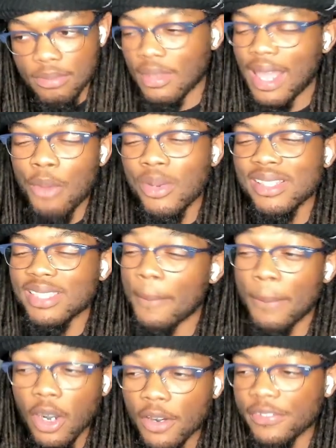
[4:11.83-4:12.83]
I wouldn't say
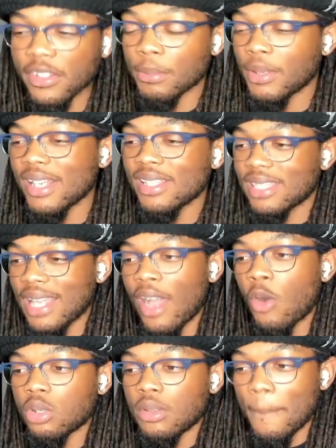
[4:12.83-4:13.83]
perfect, but it
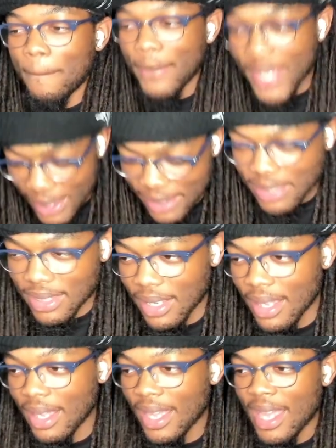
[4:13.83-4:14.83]
sound mixed.
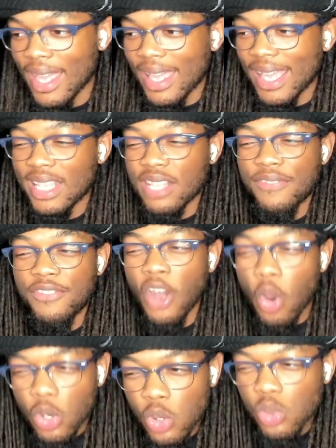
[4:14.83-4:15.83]
His
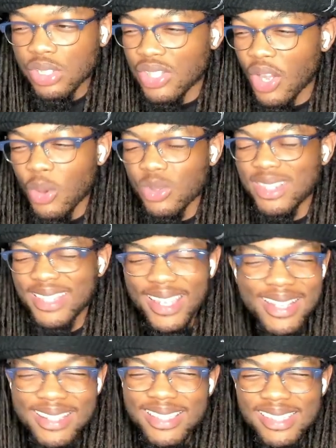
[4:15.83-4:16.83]
vocals though
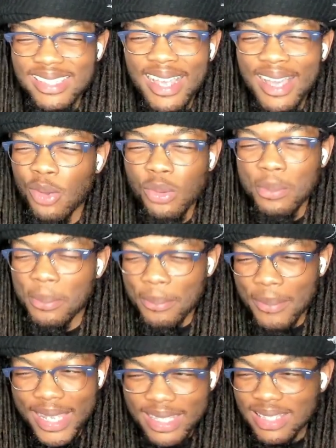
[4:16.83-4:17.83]
didn't sound
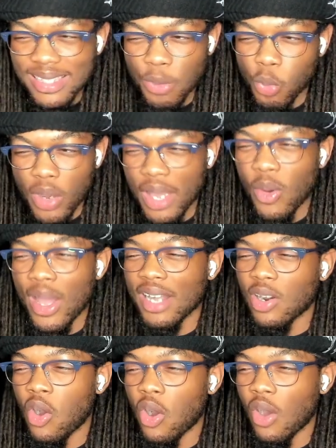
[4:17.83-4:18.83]
mixed well at
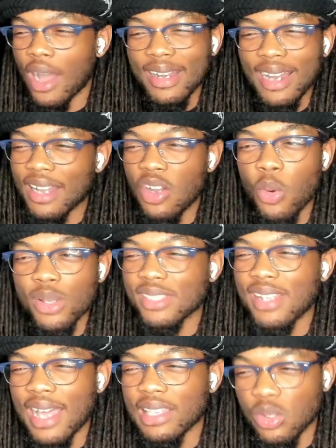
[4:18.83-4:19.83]
all. And I know
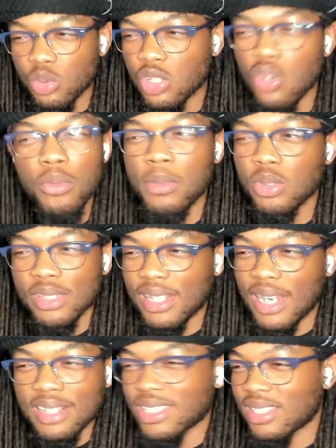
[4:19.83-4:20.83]
it's not YouTube music
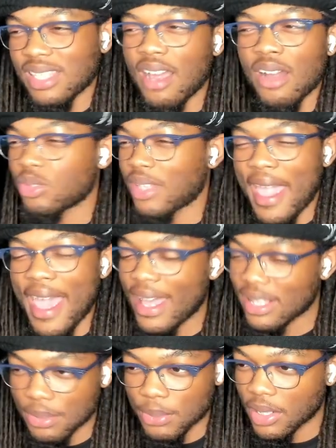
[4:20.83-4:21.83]
that just sounds
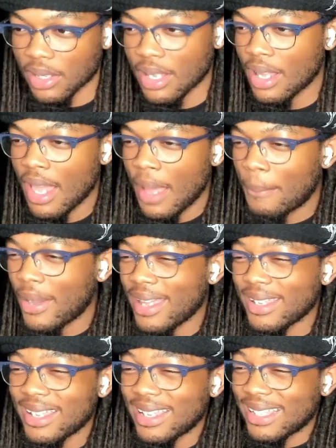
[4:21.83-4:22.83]
ass, bruh. But